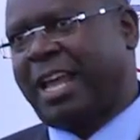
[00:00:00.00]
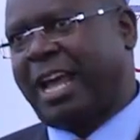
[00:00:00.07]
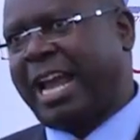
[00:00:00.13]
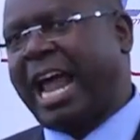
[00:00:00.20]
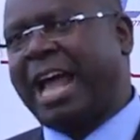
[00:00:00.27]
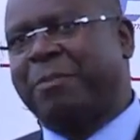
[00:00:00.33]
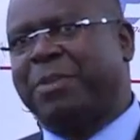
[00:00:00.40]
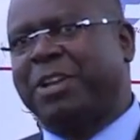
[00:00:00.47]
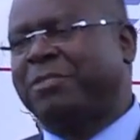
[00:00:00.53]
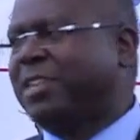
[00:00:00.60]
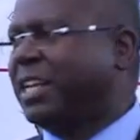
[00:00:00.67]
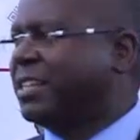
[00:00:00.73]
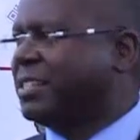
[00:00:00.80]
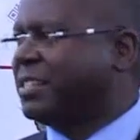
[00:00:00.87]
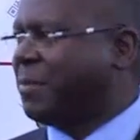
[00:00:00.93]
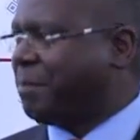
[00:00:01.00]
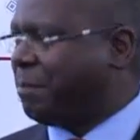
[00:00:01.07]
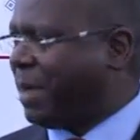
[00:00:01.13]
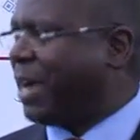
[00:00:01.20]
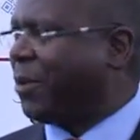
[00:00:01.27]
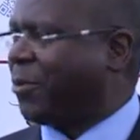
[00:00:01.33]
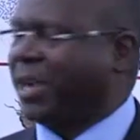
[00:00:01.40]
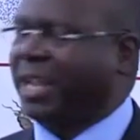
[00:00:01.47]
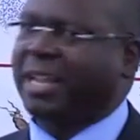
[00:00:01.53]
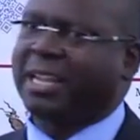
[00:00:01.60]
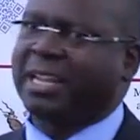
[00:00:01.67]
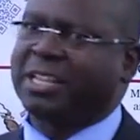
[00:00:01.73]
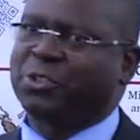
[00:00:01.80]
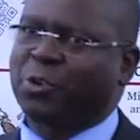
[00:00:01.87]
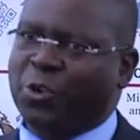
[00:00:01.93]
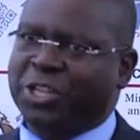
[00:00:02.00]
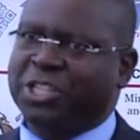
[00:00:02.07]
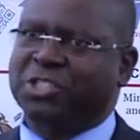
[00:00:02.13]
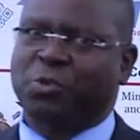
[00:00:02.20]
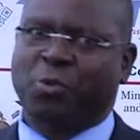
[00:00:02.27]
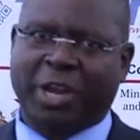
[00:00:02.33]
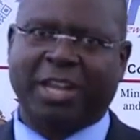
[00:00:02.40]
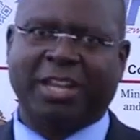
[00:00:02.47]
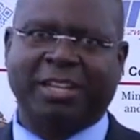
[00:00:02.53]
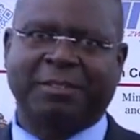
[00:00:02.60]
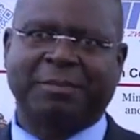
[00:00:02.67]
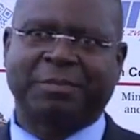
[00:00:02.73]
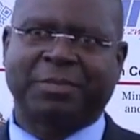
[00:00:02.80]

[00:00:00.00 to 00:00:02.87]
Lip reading: And I believe that Zimbabwe is on its way